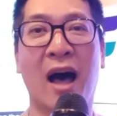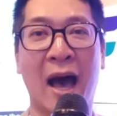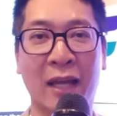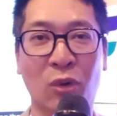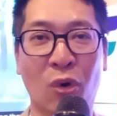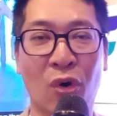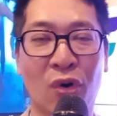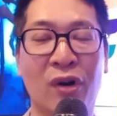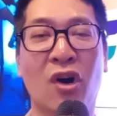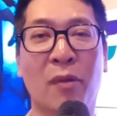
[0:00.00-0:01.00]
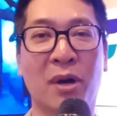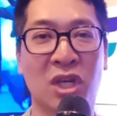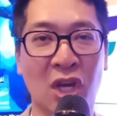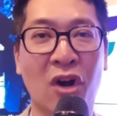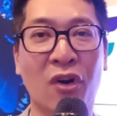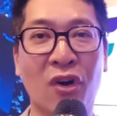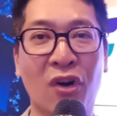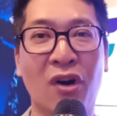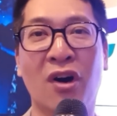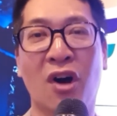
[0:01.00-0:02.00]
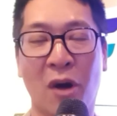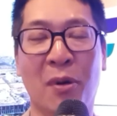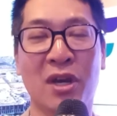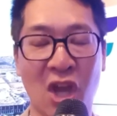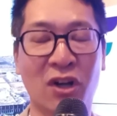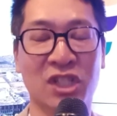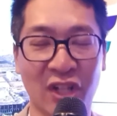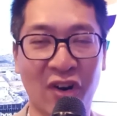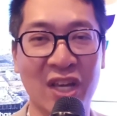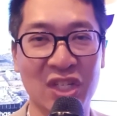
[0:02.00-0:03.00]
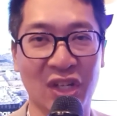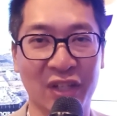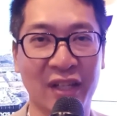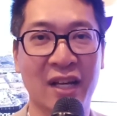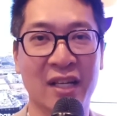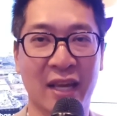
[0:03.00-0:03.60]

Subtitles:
idol, or a hero of a young generation.